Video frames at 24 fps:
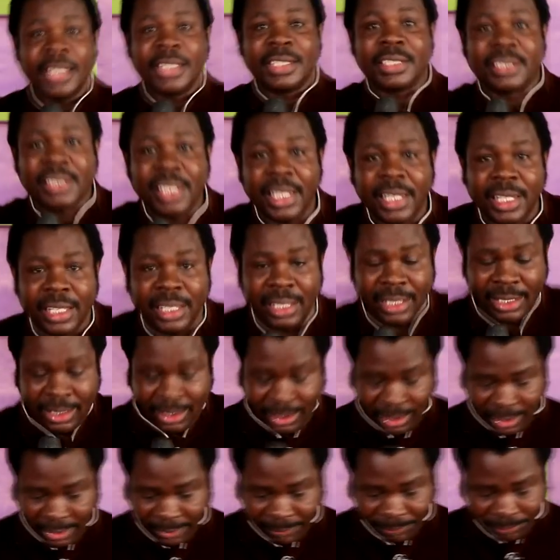and
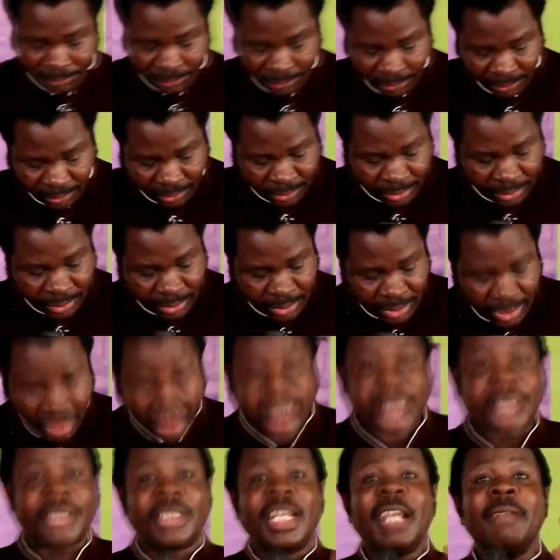say
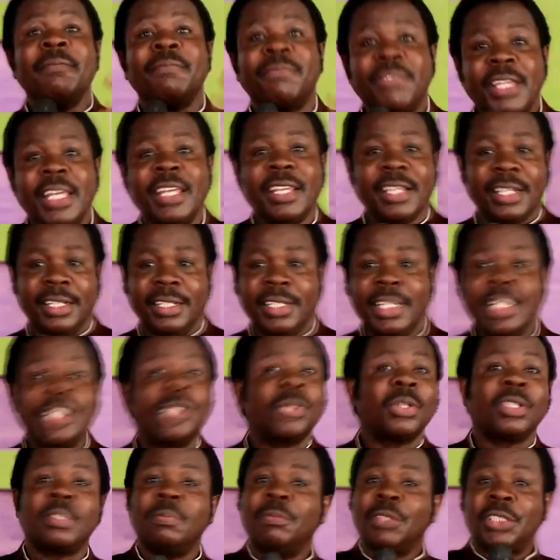the same thing. This is
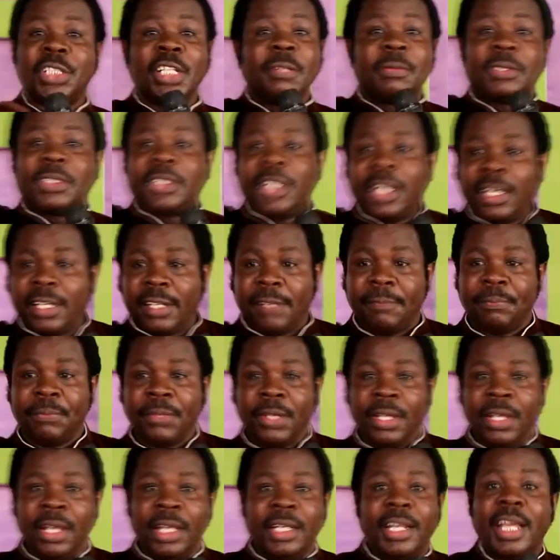what Muslims say.
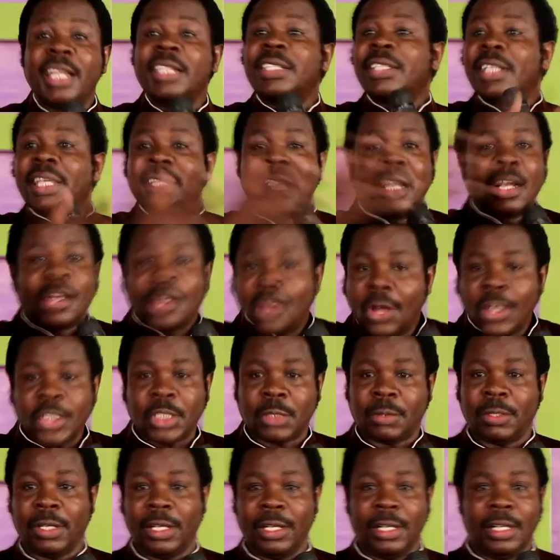They say the
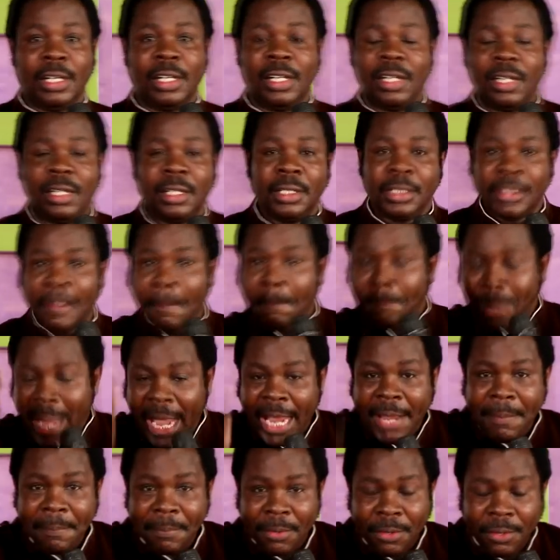gospel, the
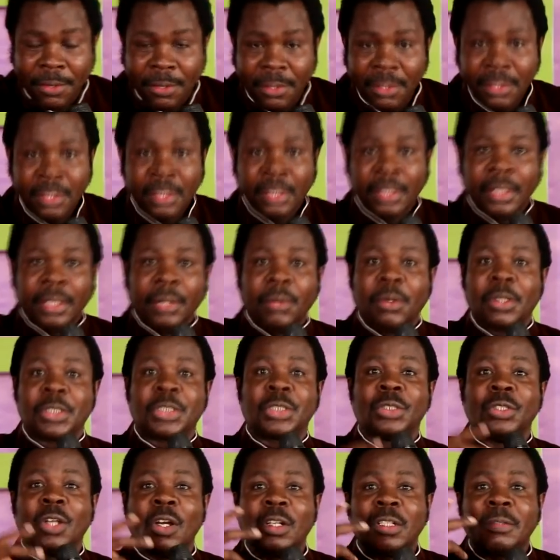Bible,
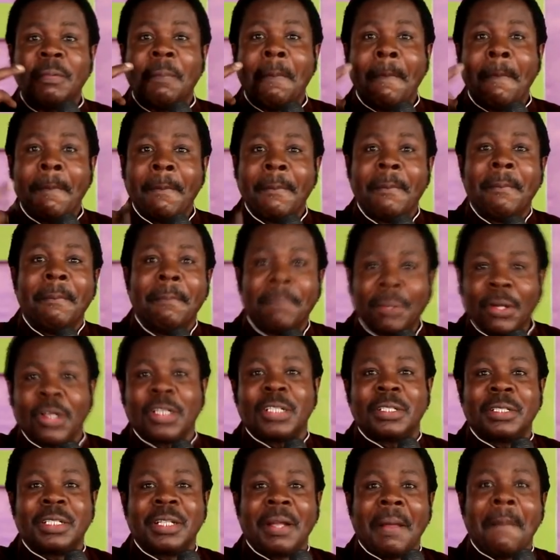was not
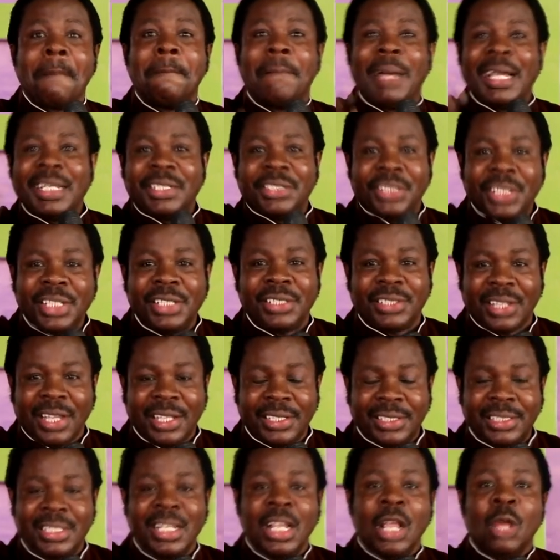brought by
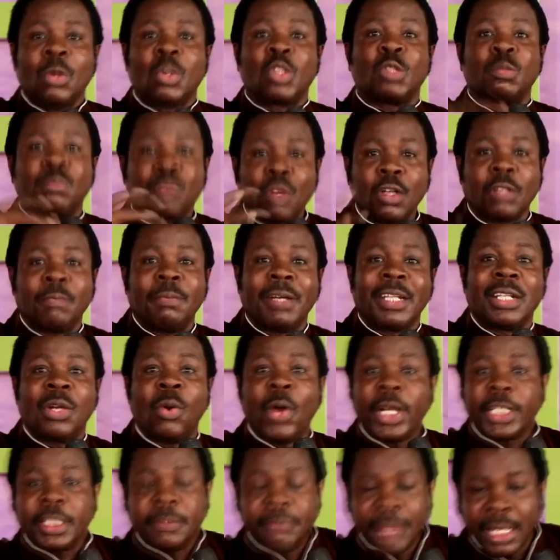Jesus. It was brought by the
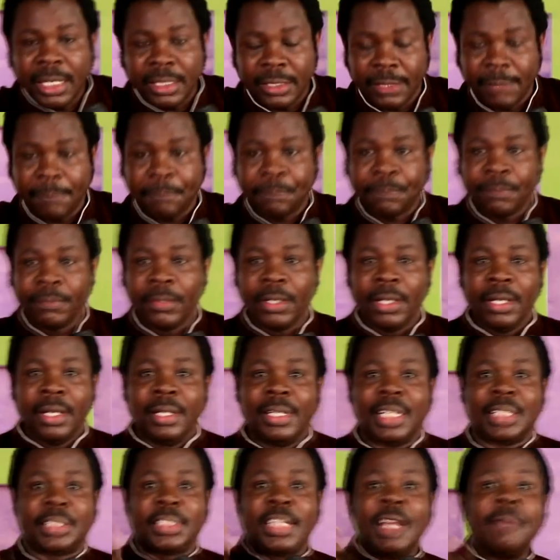white man.
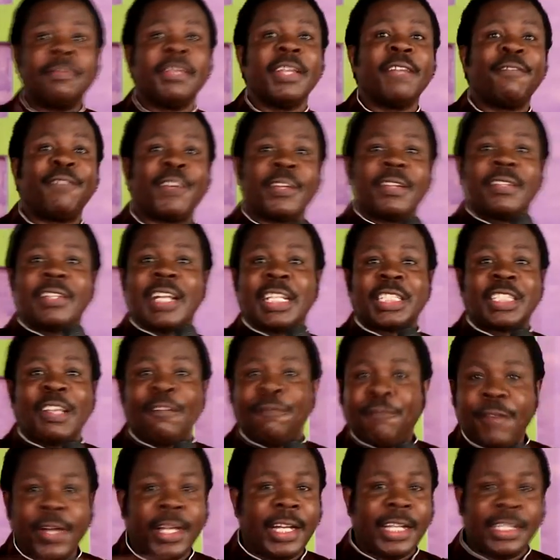The same thing the
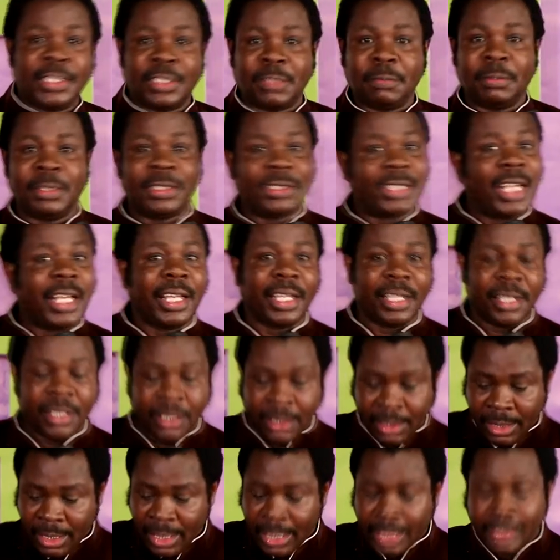Rastafarians say,
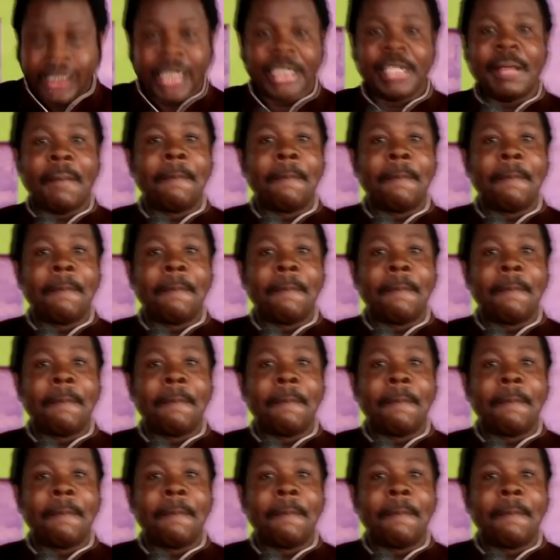that the